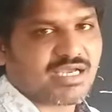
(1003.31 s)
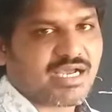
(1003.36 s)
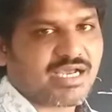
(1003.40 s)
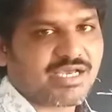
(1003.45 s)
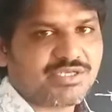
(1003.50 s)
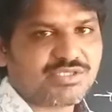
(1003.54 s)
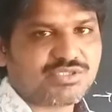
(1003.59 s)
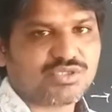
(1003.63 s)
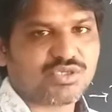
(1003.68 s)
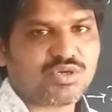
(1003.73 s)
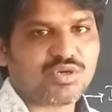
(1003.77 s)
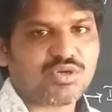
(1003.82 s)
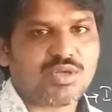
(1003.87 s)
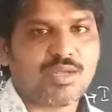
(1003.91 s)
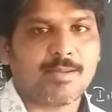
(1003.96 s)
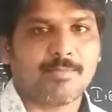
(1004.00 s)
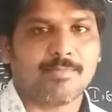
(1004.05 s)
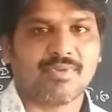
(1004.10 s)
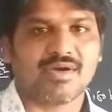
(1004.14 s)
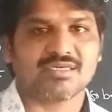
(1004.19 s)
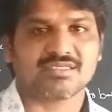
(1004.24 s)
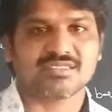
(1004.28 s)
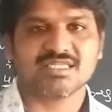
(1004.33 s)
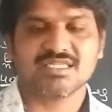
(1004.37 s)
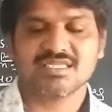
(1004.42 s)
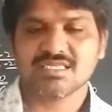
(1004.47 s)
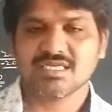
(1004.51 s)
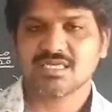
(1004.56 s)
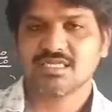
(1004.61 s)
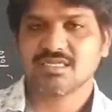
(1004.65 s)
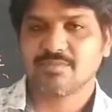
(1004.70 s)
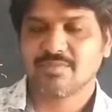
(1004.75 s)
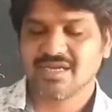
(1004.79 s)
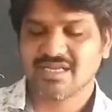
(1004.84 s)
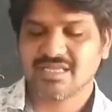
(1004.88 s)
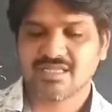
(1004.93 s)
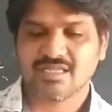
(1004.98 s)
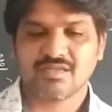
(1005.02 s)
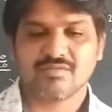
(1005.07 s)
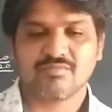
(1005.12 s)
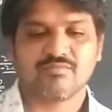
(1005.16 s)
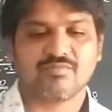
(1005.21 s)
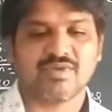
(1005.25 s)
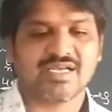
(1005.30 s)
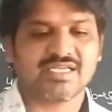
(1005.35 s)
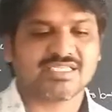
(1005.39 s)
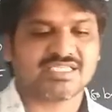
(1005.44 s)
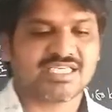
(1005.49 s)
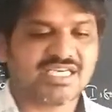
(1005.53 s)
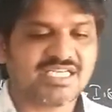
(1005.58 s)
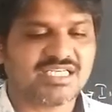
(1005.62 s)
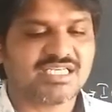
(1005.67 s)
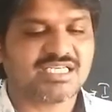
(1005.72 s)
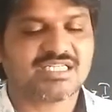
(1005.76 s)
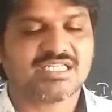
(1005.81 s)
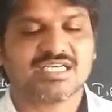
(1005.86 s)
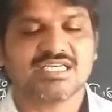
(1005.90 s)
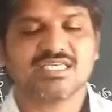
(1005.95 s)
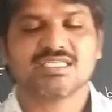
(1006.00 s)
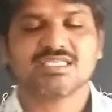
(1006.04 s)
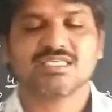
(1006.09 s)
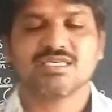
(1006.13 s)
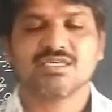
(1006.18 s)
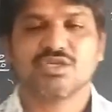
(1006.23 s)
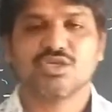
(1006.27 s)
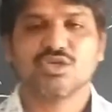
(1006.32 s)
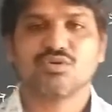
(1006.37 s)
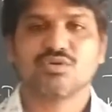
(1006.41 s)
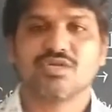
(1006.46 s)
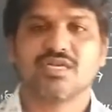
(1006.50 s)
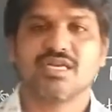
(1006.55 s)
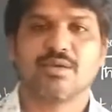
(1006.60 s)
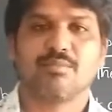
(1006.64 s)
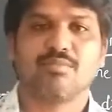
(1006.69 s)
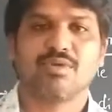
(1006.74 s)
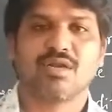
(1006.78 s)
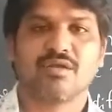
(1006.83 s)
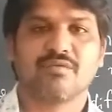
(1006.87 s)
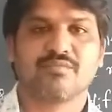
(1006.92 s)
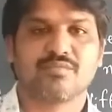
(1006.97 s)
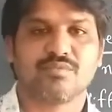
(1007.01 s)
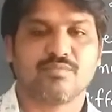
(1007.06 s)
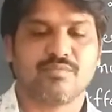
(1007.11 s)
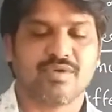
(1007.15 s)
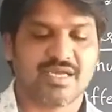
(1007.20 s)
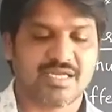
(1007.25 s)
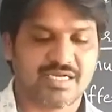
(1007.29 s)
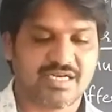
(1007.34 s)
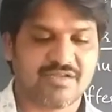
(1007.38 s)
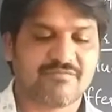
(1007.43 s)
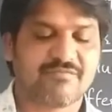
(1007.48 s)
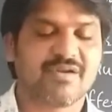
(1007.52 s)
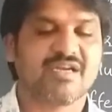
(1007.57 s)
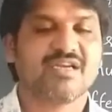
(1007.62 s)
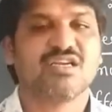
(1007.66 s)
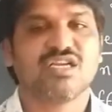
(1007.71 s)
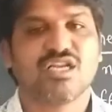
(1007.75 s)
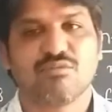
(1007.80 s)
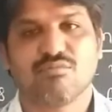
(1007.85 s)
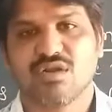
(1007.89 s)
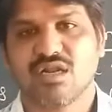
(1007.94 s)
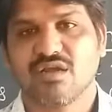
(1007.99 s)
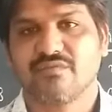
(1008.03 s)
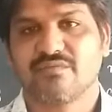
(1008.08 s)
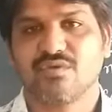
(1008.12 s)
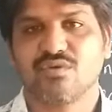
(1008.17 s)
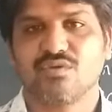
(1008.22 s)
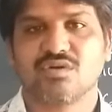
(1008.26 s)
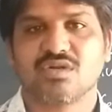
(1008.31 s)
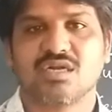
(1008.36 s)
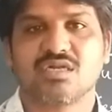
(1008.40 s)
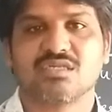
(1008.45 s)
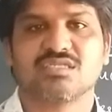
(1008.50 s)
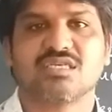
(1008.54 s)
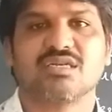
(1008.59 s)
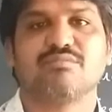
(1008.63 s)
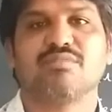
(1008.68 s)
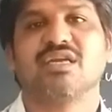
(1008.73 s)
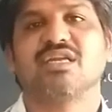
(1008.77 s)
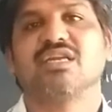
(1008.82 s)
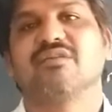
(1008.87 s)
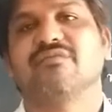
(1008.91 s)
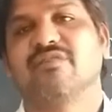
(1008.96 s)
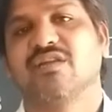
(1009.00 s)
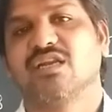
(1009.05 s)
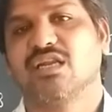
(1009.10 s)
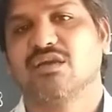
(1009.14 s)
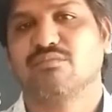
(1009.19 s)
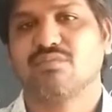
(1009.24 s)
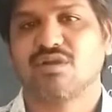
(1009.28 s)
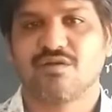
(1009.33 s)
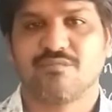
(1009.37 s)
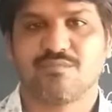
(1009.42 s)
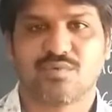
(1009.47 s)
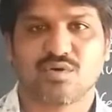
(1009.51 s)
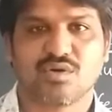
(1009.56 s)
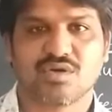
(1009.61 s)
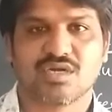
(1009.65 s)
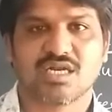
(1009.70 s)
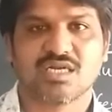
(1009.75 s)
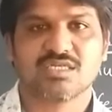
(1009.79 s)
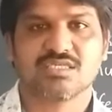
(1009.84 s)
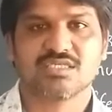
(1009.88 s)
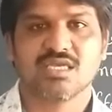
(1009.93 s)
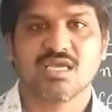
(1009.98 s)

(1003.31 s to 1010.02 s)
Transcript: Isomers. These are the by changing the its number of, by different number of neutrons and by different number of protons,